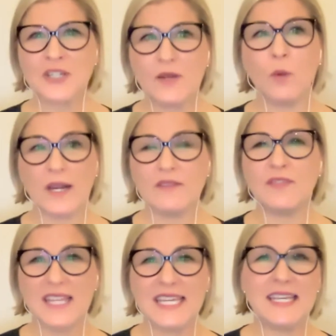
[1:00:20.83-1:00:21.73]
one of
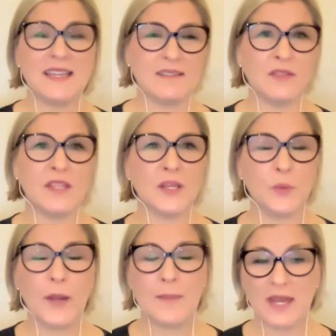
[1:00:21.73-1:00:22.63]
the
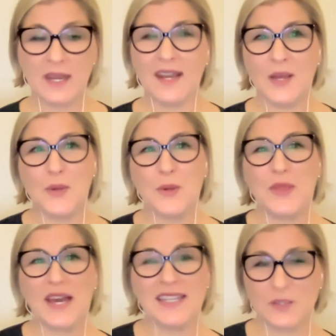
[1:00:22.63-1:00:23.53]
women who
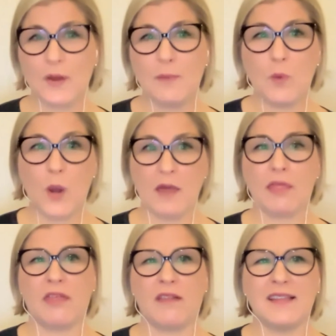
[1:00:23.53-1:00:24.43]
I swim with
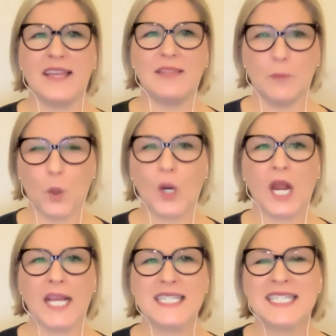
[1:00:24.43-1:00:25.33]
in the
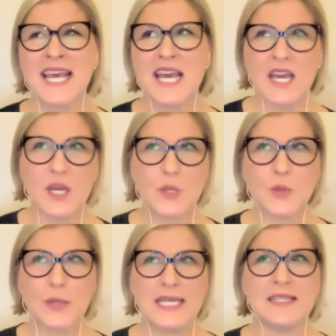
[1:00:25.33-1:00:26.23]
mornings, who
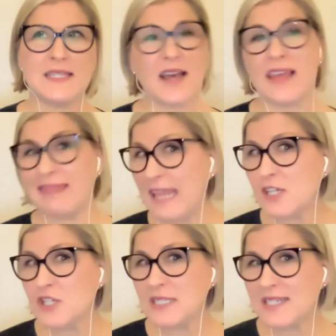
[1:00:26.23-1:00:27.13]
is, I think
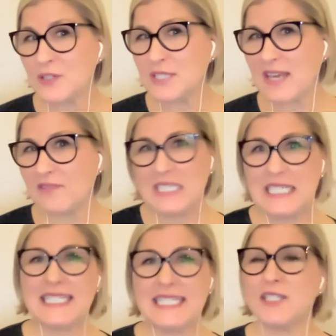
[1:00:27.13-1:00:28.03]
she's in her
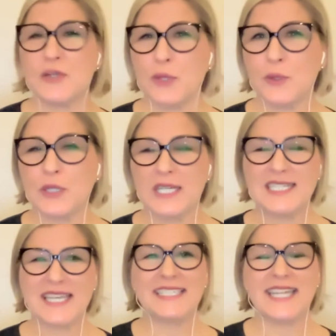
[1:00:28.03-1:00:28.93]
70s. I don't know her
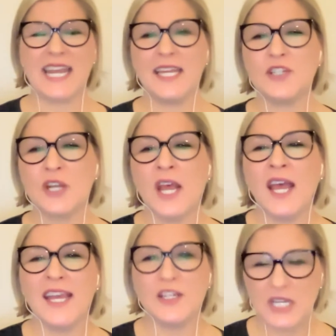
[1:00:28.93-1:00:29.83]
exact age.
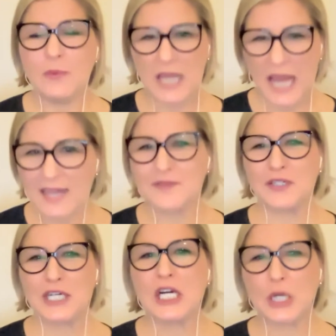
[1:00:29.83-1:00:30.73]
She will,
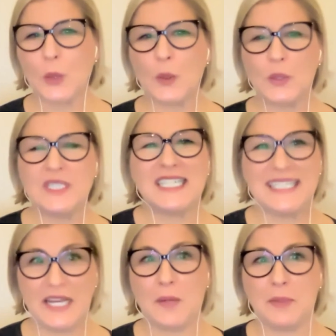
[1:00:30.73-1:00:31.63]
after her cold
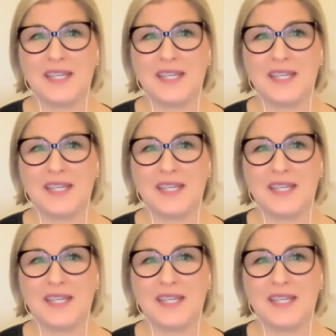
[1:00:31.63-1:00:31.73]
dip,